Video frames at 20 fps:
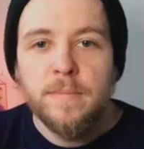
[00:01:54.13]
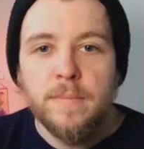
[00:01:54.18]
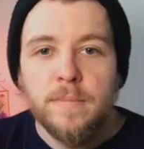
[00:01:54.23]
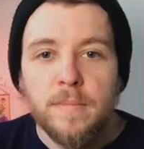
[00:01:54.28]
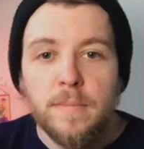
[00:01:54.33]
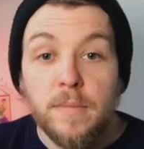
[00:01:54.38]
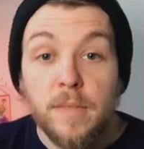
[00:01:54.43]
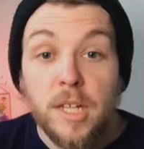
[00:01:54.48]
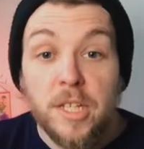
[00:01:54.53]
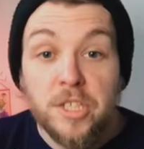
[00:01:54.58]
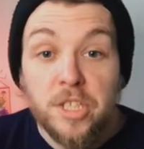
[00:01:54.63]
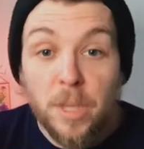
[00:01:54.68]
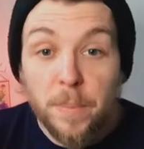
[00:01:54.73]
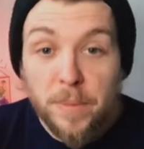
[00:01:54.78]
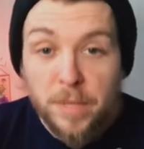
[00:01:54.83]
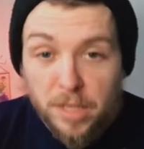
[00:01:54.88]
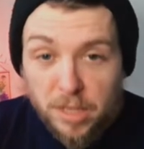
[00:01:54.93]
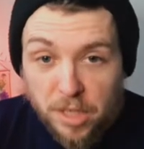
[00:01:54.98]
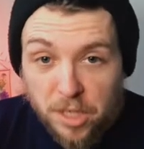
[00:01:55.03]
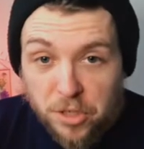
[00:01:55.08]
Let's jump
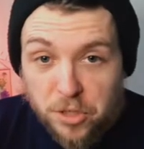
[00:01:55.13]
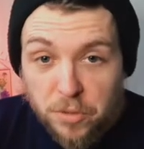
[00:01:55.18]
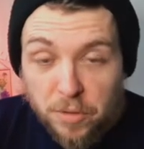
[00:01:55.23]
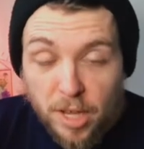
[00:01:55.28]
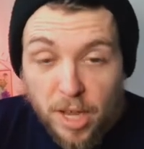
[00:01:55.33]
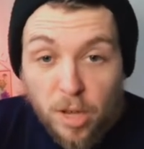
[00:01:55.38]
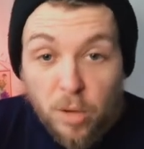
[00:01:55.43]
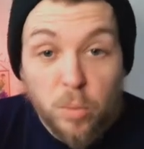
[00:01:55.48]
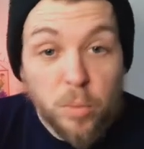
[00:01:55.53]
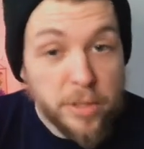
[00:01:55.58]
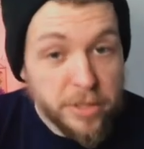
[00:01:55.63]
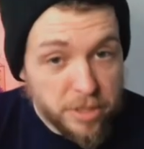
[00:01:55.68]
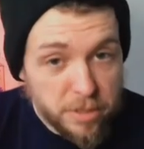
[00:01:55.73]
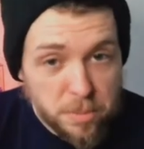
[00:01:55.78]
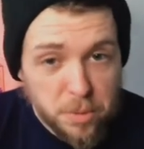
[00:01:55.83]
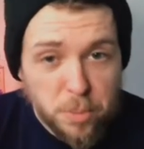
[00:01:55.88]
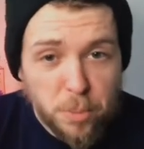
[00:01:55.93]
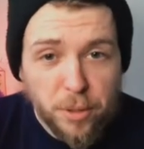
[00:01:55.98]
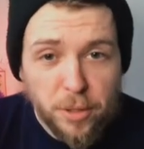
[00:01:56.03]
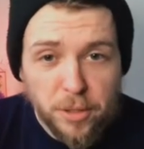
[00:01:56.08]
into the issue now with some
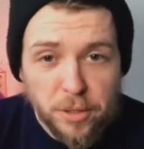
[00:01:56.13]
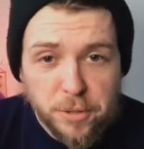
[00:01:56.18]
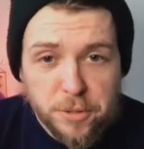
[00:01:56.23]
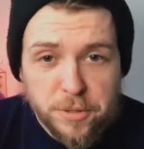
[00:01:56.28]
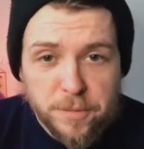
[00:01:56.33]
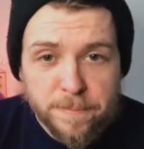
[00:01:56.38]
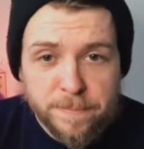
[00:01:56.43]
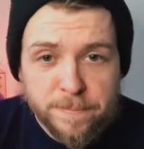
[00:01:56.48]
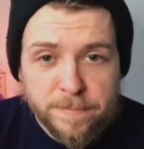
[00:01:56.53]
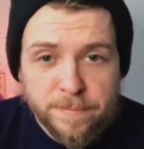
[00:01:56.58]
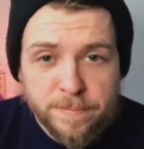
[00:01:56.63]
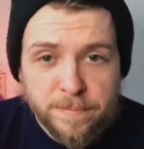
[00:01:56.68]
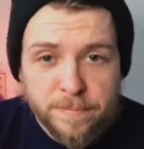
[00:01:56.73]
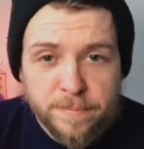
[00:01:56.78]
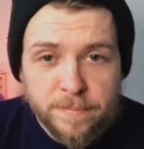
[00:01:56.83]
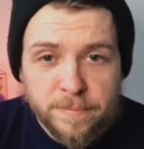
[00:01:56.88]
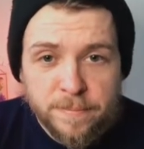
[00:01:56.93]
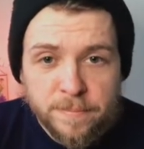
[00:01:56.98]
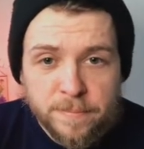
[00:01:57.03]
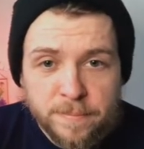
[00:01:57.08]
spoilers.
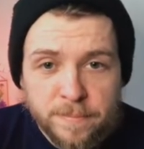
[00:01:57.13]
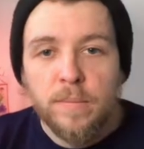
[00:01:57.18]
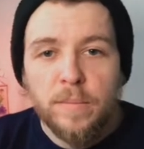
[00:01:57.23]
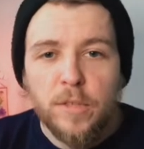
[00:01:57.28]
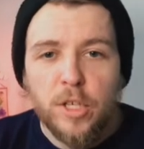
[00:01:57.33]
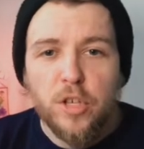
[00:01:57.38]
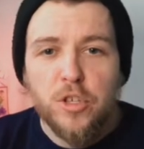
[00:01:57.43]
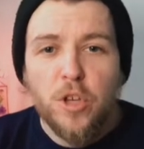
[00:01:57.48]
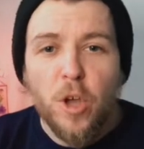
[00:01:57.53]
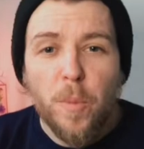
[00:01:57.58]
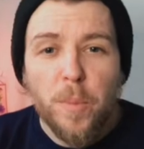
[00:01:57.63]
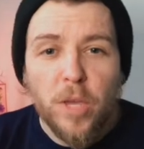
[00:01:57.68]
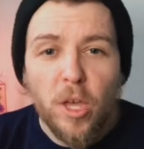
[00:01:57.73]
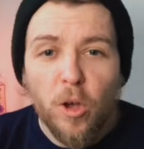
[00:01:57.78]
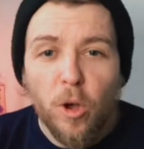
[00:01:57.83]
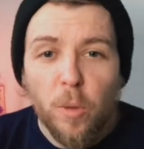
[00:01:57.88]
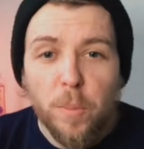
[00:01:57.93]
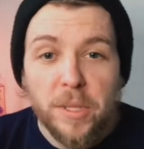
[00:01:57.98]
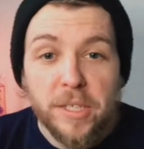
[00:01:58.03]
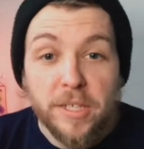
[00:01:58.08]
Utopia
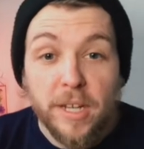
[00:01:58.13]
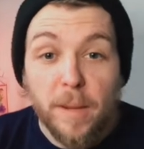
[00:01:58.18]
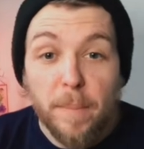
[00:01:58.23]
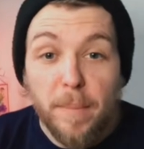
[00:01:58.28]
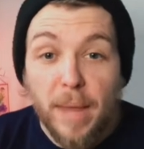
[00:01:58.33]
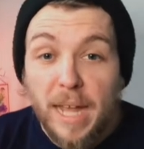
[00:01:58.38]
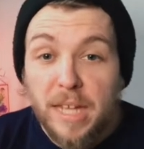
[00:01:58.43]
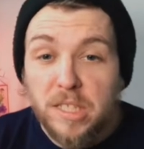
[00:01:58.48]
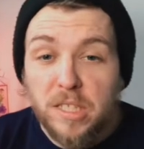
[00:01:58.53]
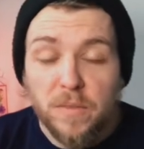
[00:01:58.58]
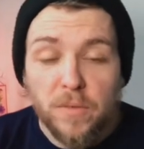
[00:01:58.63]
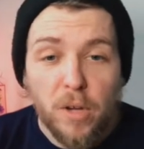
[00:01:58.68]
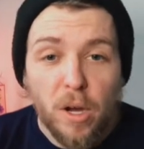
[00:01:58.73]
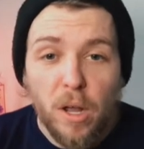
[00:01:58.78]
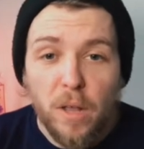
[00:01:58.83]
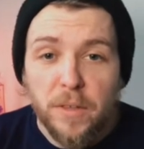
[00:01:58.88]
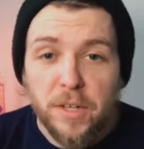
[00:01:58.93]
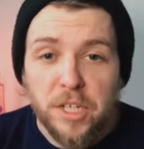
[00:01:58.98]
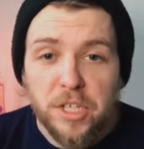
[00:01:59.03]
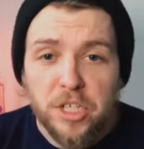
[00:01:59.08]
opens on a massive
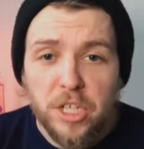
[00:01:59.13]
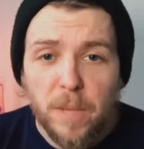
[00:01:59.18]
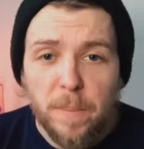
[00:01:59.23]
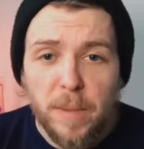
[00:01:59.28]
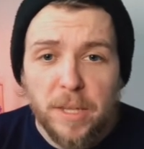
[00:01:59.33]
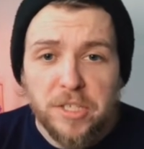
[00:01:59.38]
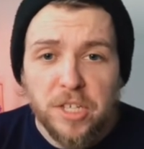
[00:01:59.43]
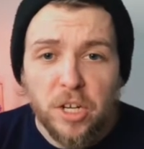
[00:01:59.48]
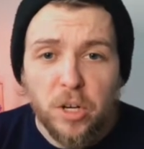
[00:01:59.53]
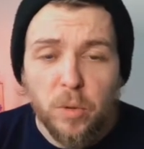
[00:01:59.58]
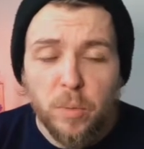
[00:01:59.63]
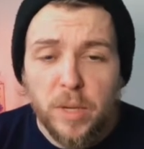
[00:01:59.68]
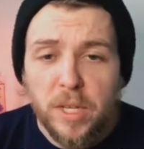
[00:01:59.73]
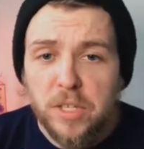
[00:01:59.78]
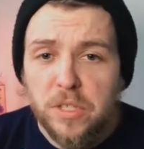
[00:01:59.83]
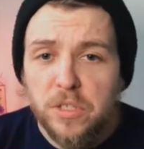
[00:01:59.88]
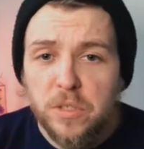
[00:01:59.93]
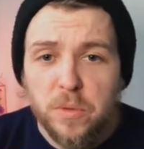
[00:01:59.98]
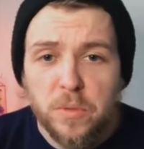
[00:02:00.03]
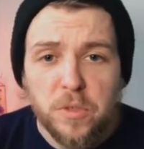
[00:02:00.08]
colony ship as it
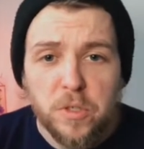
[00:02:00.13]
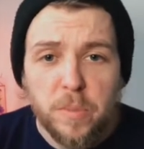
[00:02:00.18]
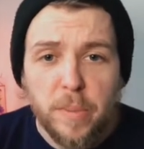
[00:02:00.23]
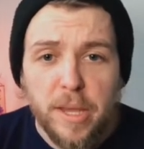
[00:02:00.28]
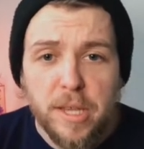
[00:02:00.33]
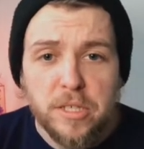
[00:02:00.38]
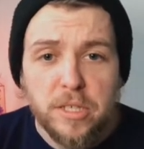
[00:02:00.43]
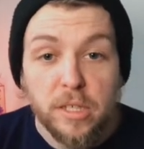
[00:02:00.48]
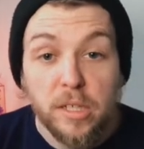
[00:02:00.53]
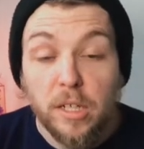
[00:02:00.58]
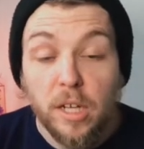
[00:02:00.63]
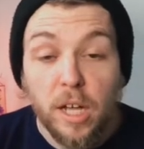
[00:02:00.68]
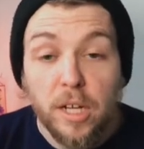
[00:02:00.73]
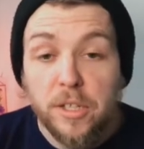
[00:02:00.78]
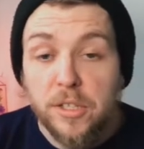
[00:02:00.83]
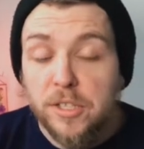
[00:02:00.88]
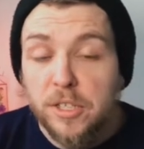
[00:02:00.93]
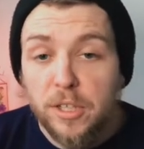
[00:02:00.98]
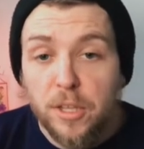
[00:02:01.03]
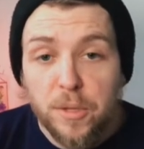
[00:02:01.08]
careens through space on an
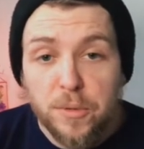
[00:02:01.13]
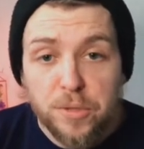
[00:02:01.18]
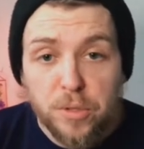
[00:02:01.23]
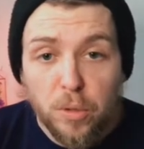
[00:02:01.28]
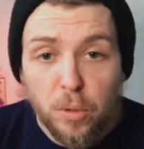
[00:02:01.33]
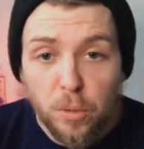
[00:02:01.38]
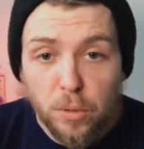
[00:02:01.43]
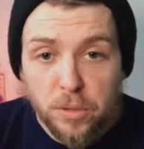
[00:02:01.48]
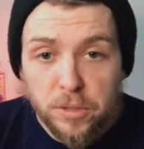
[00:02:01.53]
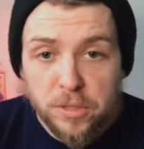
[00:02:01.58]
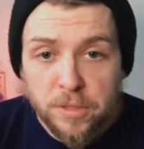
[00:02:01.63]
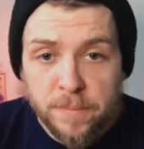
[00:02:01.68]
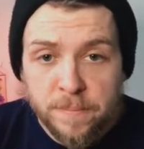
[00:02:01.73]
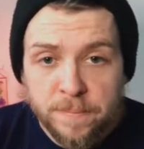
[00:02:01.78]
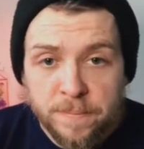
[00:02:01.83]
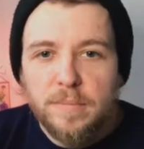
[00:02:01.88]
undisclosed course.